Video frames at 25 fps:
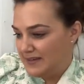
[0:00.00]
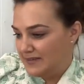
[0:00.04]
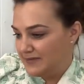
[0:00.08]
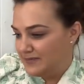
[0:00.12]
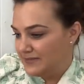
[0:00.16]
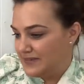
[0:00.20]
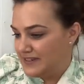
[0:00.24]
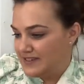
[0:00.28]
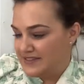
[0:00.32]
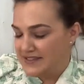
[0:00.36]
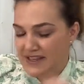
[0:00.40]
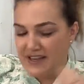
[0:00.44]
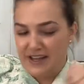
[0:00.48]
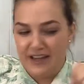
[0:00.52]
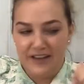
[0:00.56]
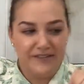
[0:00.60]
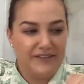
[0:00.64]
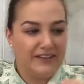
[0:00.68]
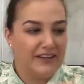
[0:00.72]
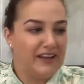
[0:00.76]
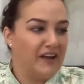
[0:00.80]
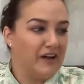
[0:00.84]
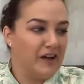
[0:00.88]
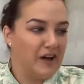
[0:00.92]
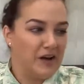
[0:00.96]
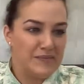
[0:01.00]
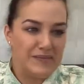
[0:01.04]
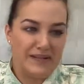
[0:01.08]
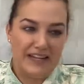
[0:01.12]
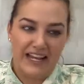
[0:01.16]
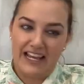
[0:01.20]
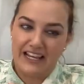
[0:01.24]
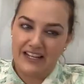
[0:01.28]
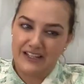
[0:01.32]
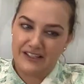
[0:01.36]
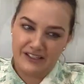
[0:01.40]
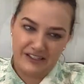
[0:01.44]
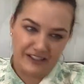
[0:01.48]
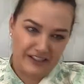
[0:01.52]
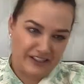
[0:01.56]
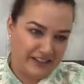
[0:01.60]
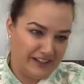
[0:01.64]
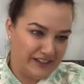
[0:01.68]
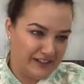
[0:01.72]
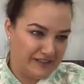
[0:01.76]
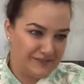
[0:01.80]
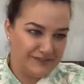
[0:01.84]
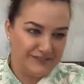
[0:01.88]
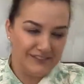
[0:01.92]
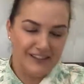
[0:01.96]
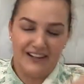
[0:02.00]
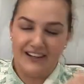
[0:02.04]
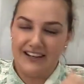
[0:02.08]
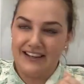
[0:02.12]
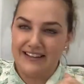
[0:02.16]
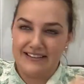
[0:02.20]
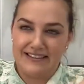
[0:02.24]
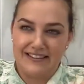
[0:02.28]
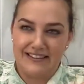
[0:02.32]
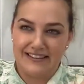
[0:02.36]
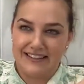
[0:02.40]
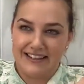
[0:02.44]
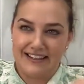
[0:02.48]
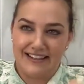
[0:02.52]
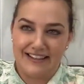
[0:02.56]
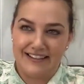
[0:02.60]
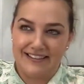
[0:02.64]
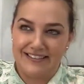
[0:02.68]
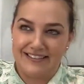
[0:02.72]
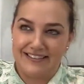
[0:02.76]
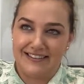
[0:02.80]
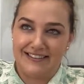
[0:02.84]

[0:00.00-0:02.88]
reserving accommodation and flights and things,